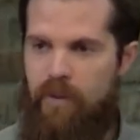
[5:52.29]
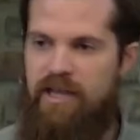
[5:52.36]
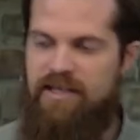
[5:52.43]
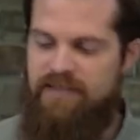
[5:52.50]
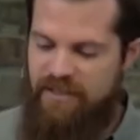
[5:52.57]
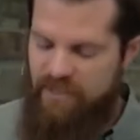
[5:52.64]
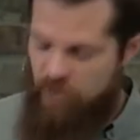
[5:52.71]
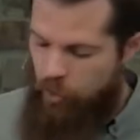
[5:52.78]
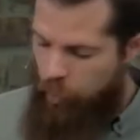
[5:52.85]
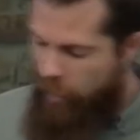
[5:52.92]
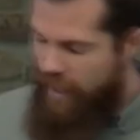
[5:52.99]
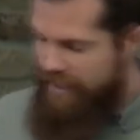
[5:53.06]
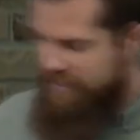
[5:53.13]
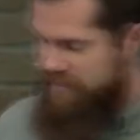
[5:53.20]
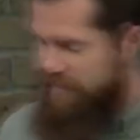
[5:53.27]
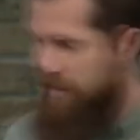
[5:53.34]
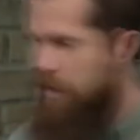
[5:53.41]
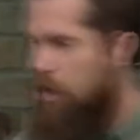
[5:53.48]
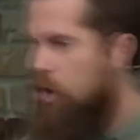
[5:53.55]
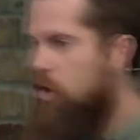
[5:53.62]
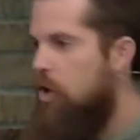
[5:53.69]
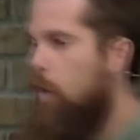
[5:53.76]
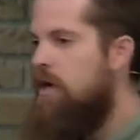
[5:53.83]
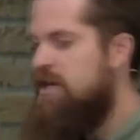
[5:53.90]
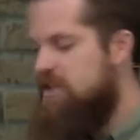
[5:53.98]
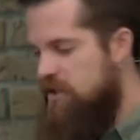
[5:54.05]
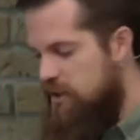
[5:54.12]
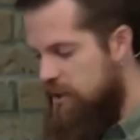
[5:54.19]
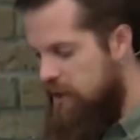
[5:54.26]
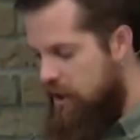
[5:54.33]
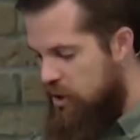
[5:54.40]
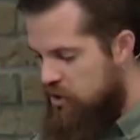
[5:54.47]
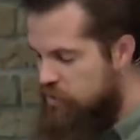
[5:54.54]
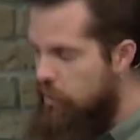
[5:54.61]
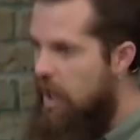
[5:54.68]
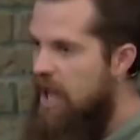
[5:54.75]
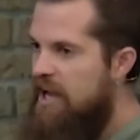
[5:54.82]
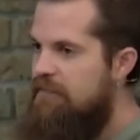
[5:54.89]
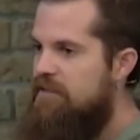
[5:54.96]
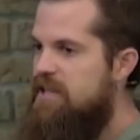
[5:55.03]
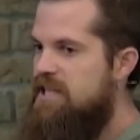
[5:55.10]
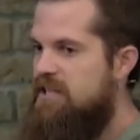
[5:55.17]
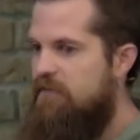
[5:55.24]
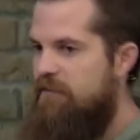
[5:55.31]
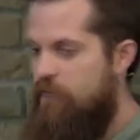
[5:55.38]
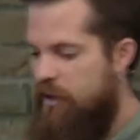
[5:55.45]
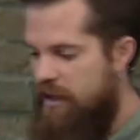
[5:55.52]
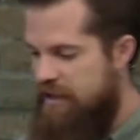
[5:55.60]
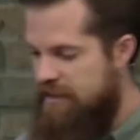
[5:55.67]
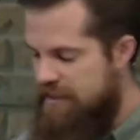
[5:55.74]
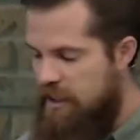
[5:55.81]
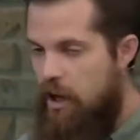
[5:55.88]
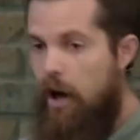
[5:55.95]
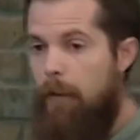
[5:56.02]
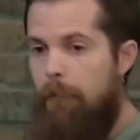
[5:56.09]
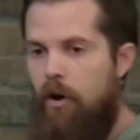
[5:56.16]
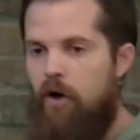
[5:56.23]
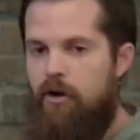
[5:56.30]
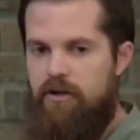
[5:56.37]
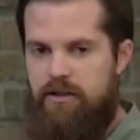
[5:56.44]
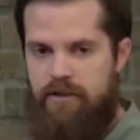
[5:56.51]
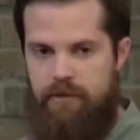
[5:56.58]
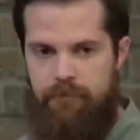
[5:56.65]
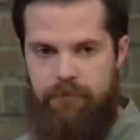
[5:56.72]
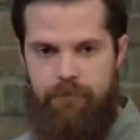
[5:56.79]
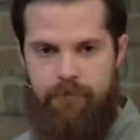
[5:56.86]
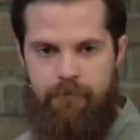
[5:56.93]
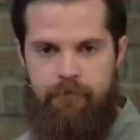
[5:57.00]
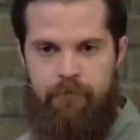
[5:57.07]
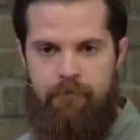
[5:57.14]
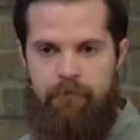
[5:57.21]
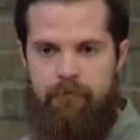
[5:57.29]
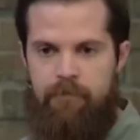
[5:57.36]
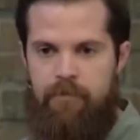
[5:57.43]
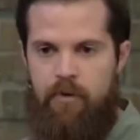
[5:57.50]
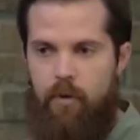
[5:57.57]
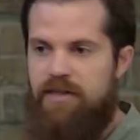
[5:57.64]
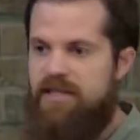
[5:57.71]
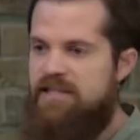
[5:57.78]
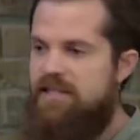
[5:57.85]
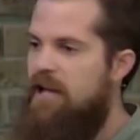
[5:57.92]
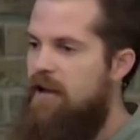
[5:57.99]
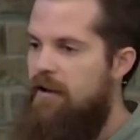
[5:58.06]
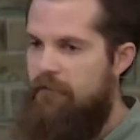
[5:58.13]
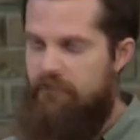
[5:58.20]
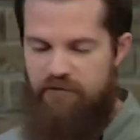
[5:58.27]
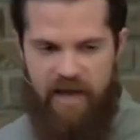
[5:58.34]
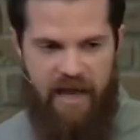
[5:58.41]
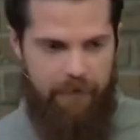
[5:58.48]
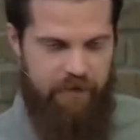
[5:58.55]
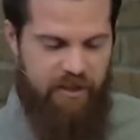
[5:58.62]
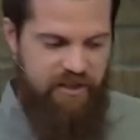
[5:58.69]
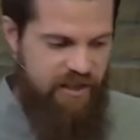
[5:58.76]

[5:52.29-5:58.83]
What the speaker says: Is this quest going to drive these friends apart? Or this family?